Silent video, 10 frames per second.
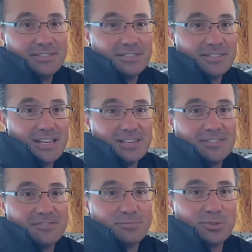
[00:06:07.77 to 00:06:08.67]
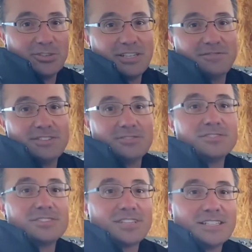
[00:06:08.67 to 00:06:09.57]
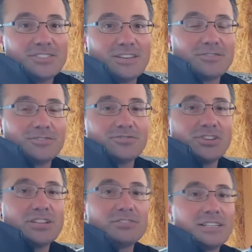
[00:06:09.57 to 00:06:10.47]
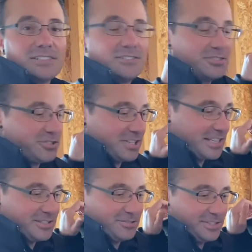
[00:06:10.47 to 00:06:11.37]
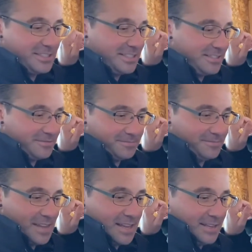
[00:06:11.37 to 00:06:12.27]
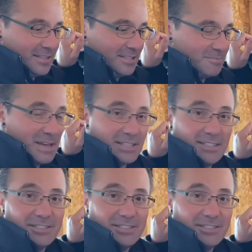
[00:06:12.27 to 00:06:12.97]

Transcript: A lot of parade floats, they each have their own generator and they're just kind of noisy and smelly.